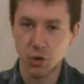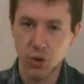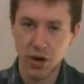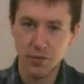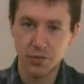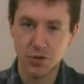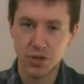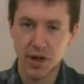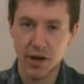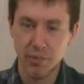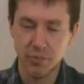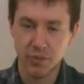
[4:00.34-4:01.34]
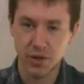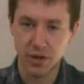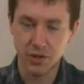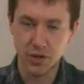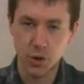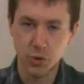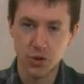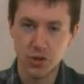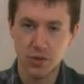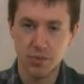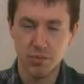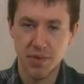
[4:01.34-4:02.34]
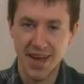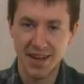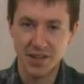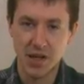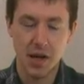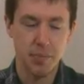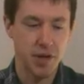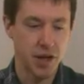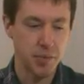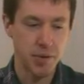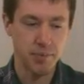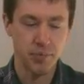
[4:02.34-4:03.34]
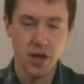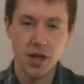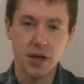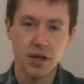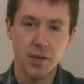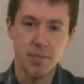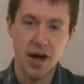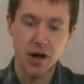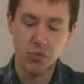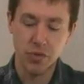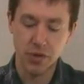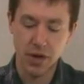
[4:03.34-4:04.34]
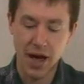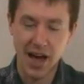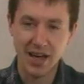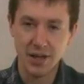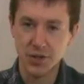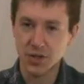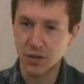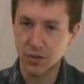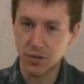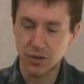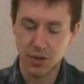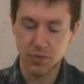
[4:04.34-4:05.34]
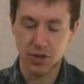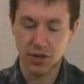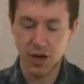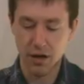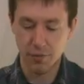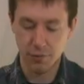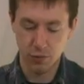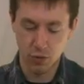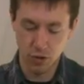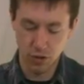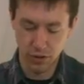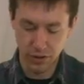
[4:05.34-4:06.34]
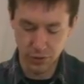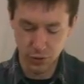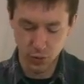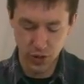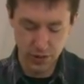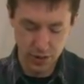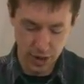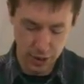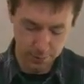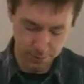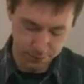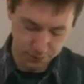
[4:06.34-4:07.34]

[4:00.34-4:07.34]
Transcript: wafer type toasted baked type element, combined with a hyacinth, something kind of floral and sweet there.